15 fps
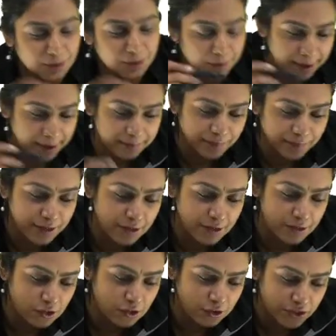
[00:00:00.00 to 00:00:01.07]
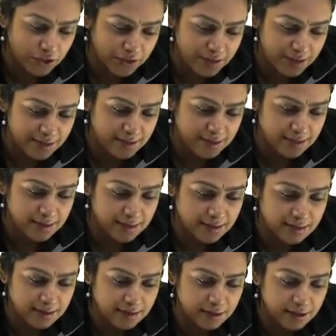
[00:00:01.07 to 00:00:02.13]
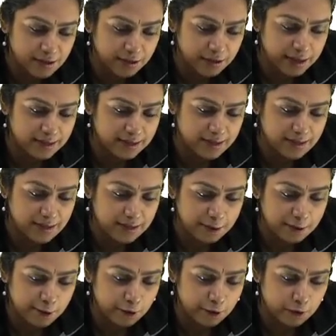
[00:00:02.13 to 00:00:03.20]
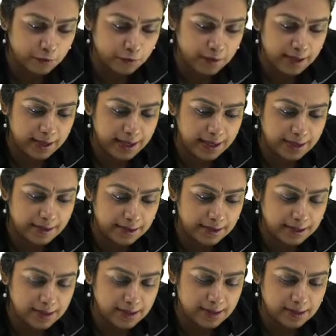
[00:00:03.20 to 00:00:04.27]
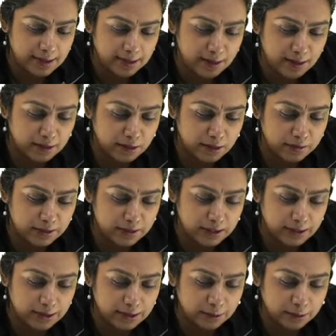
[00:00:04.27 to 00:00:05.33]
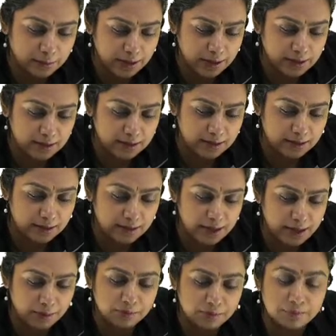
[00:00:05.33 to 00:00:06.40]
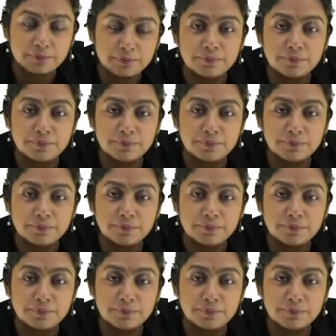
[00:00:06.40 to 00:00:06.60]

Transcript: Okay. So, trust, credit, fidelity is another word that means the same.